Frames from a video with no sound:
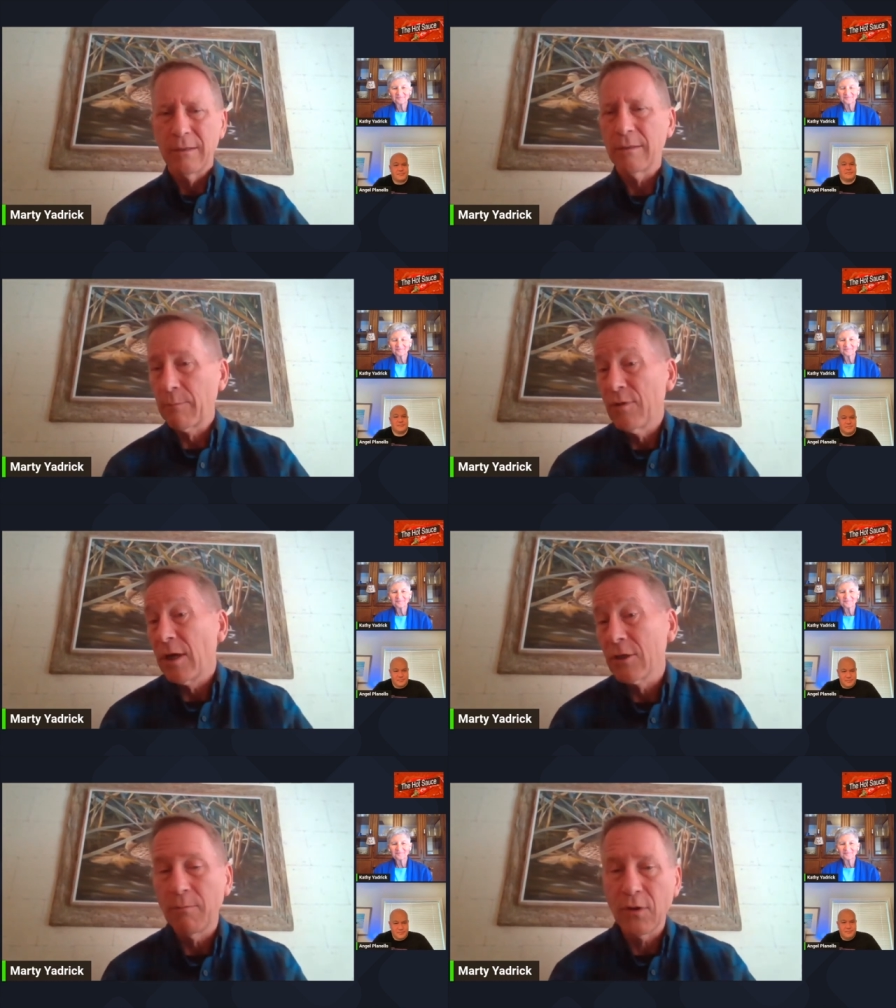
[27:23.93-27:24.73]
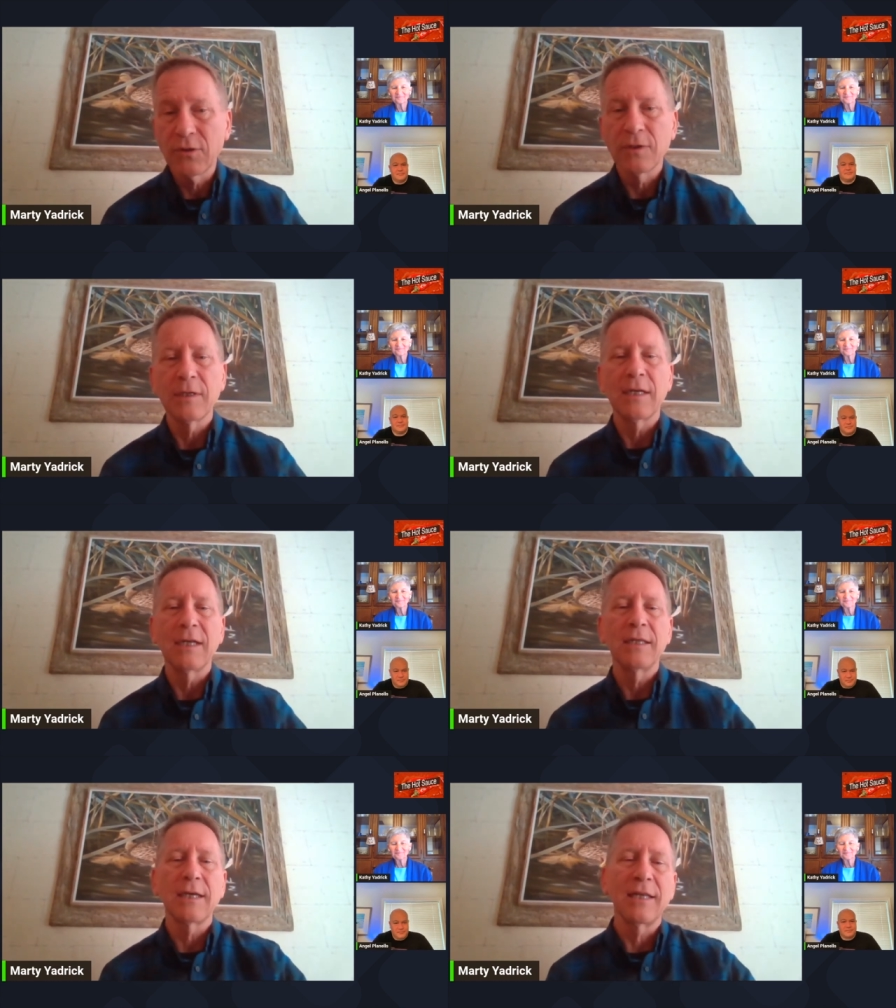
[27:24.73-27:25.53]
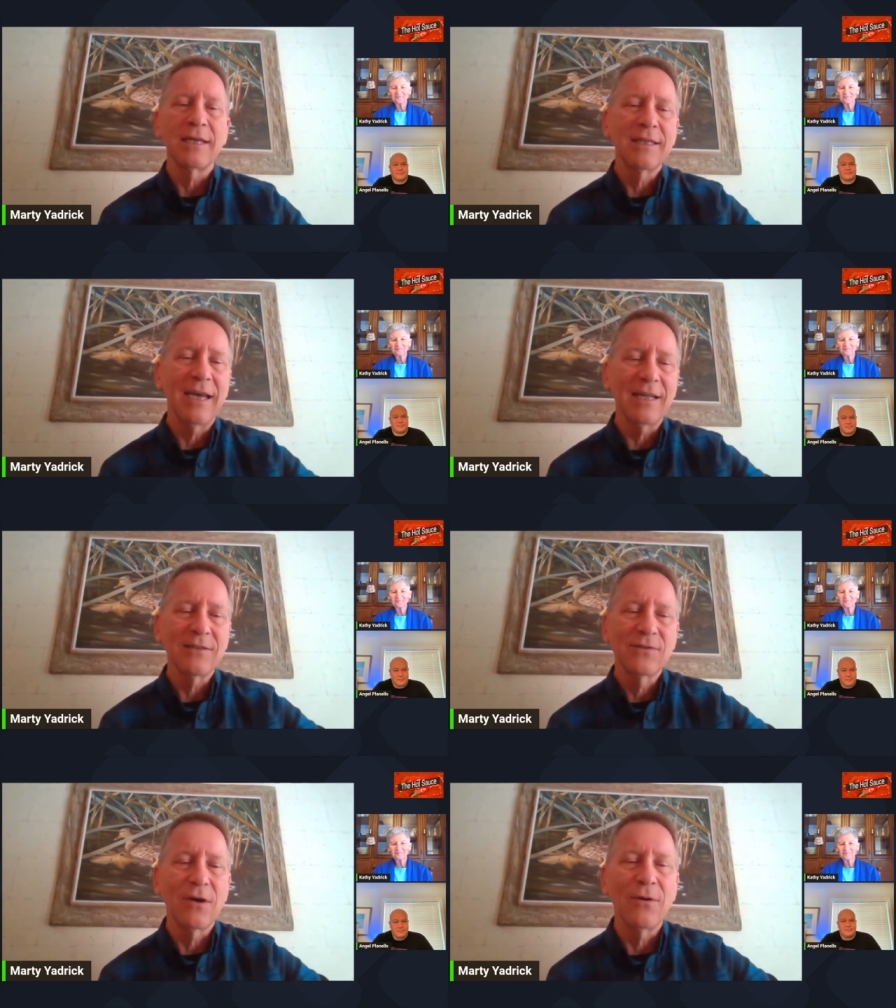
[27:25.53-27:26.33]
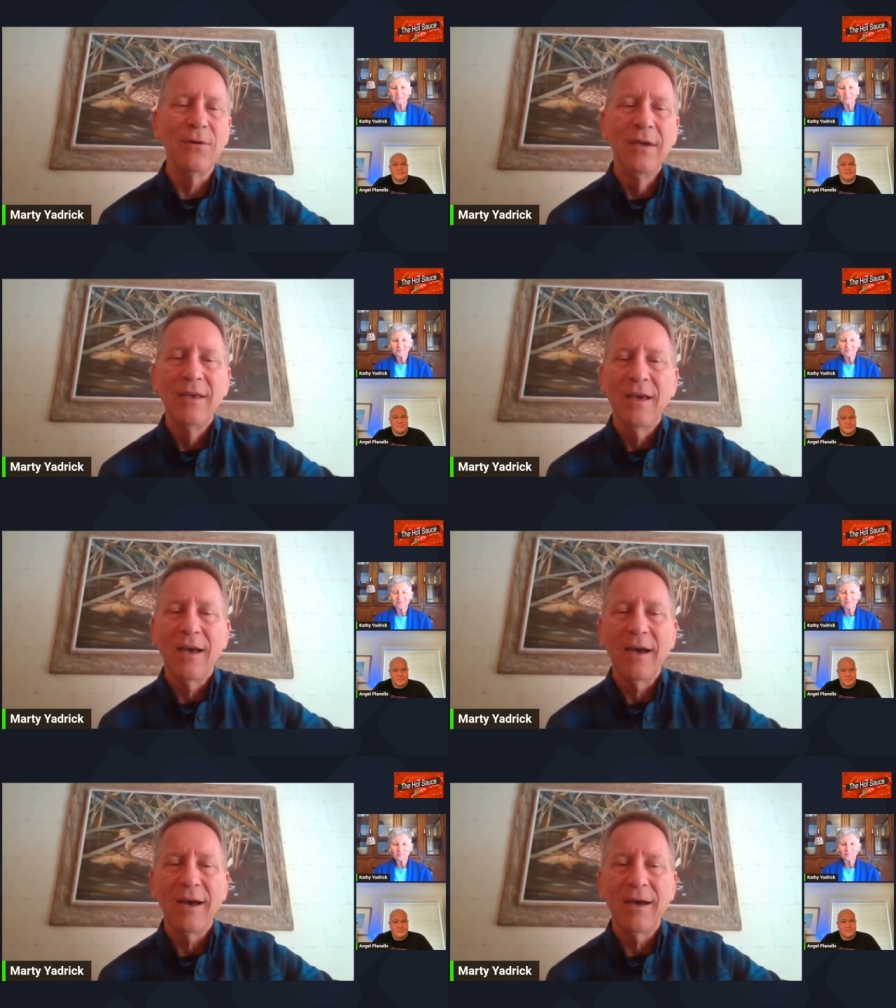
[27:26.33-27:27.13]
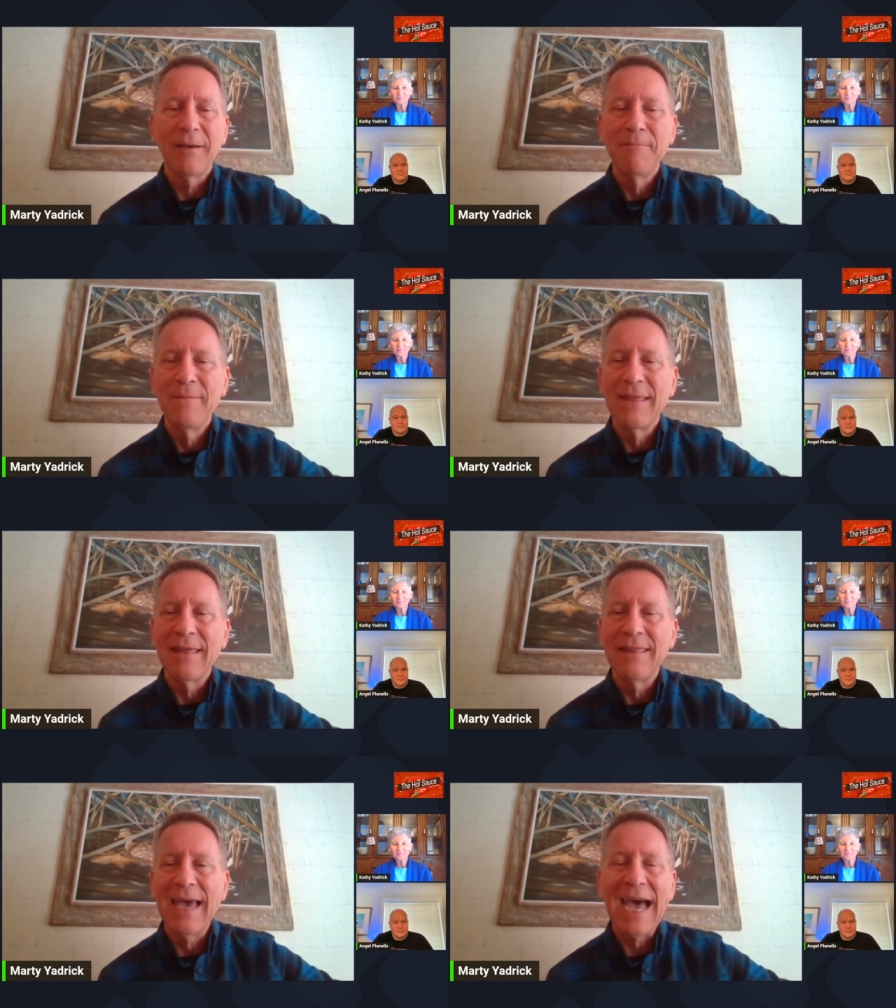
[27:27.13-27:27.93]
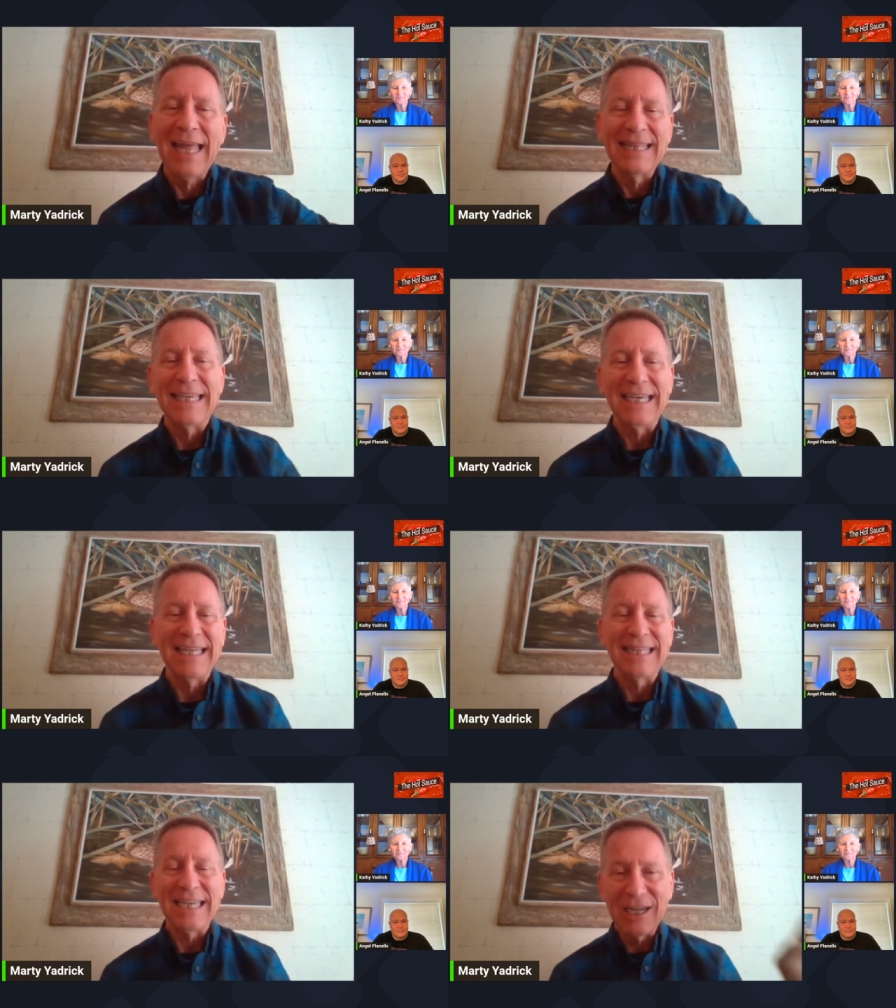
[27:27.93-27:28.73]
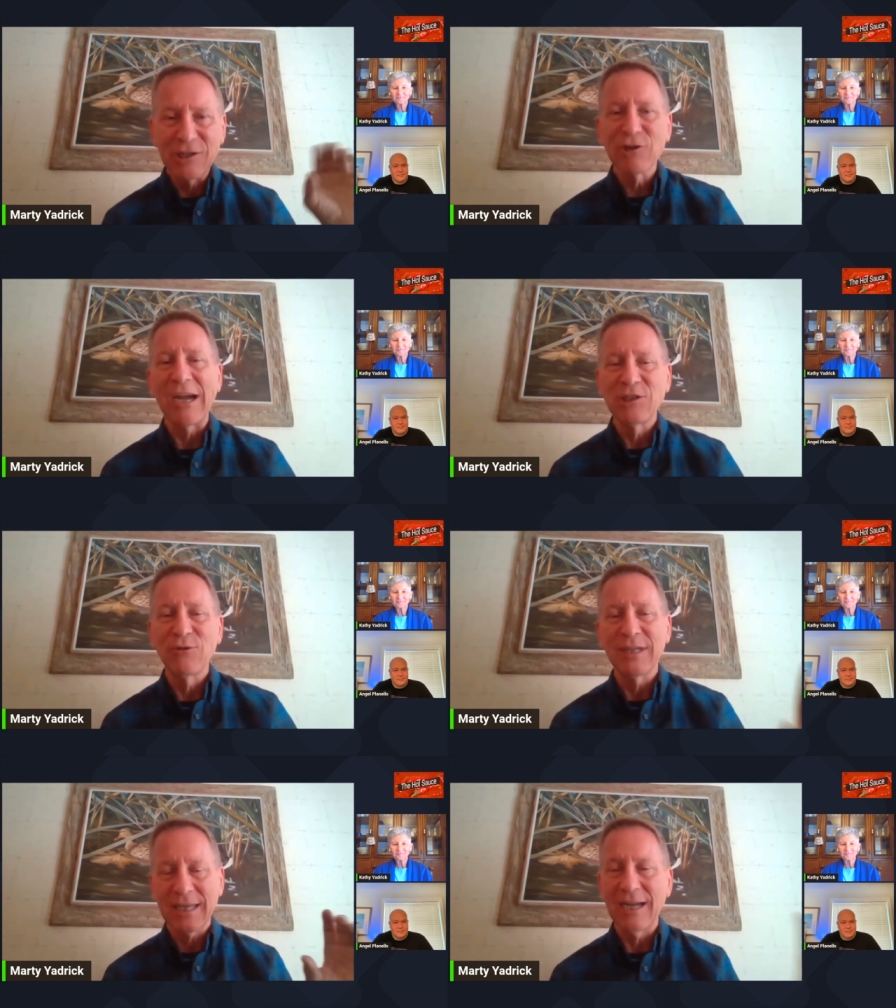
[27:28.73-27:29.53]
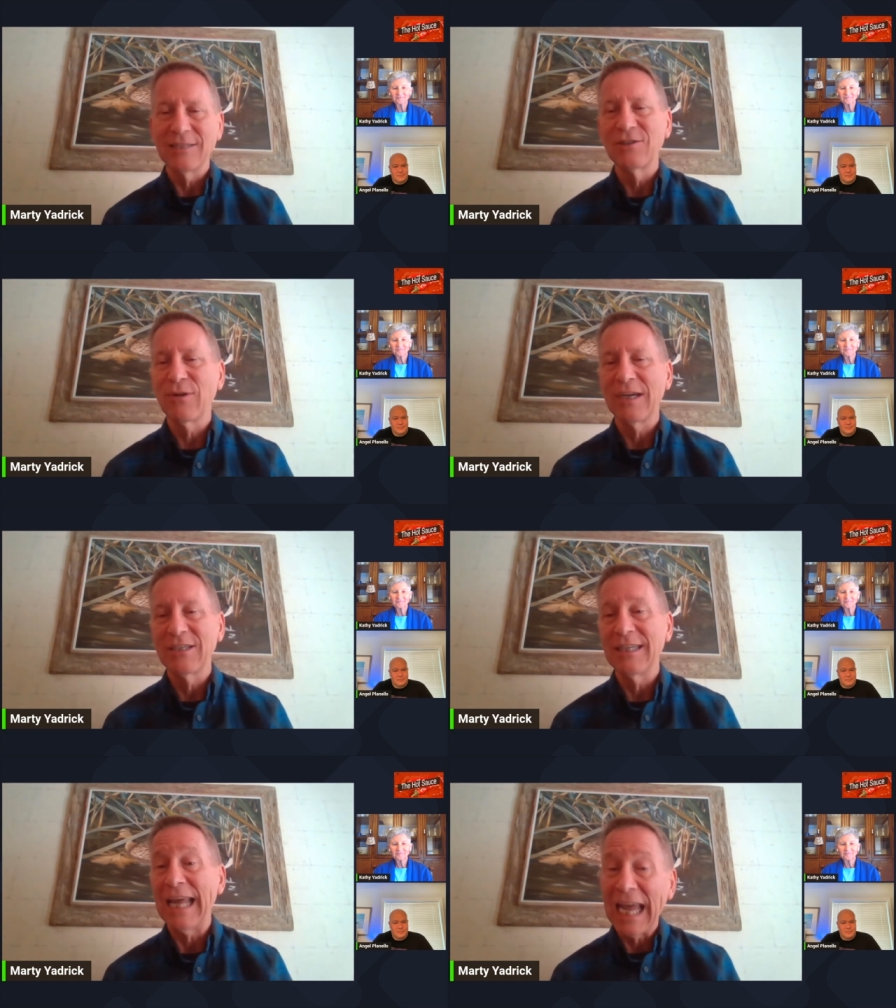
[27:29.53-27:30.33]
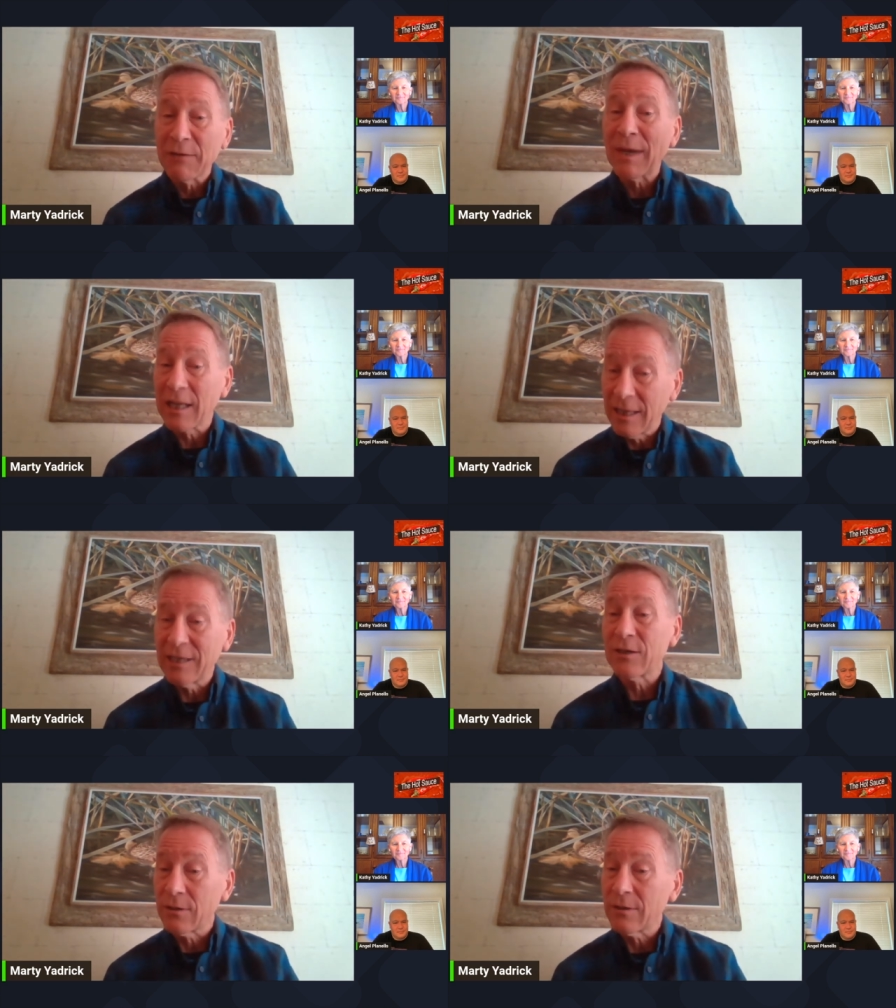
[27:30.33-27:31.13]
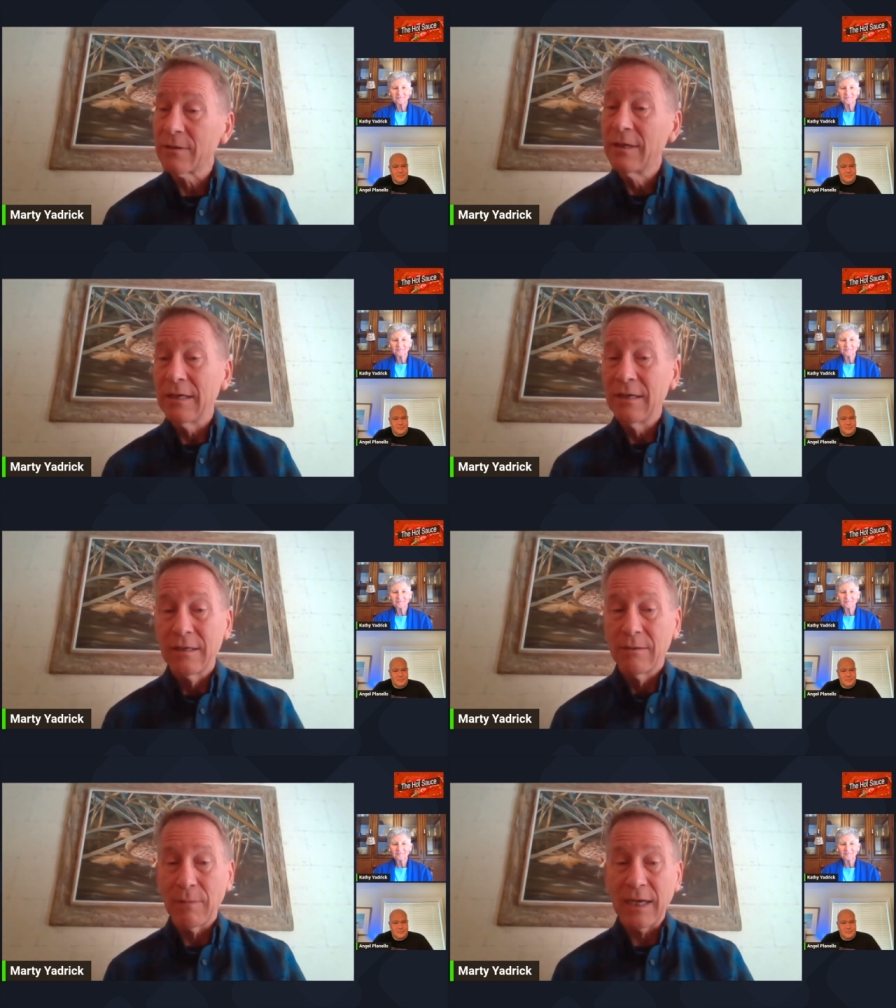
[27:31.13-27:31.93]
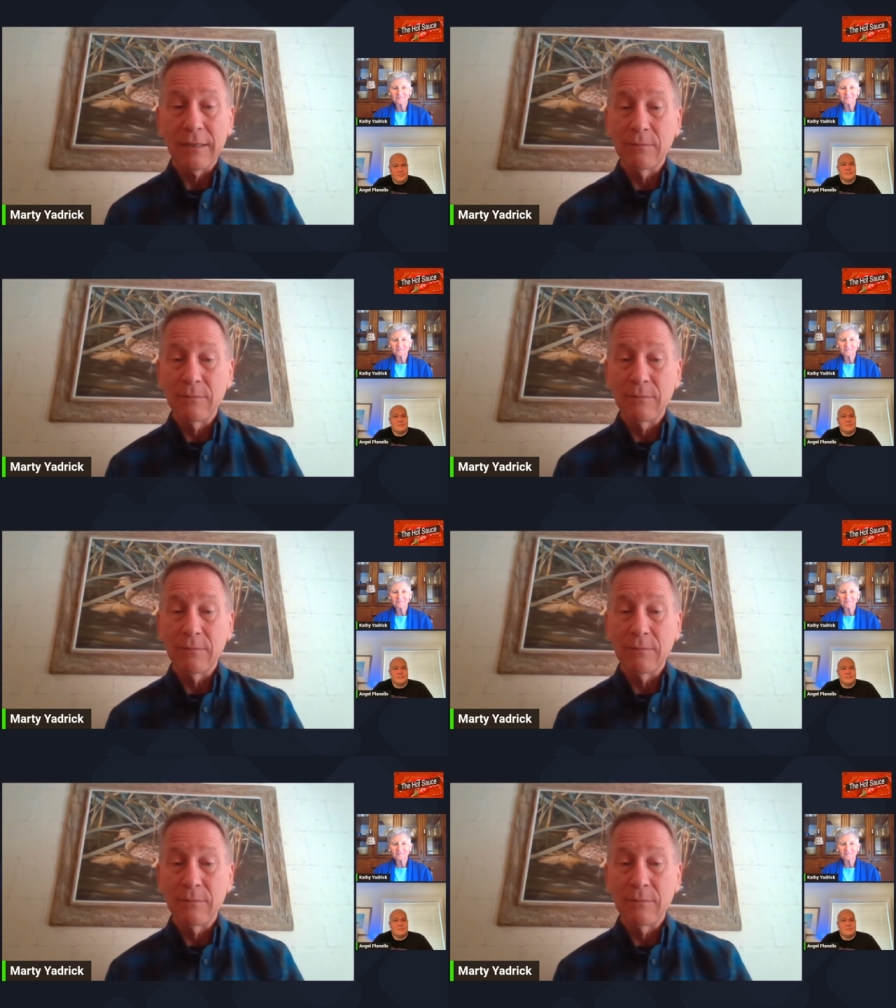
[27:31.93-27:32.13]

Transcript: like production, purchasing, anything like that. So, the undergraduate concentration and my my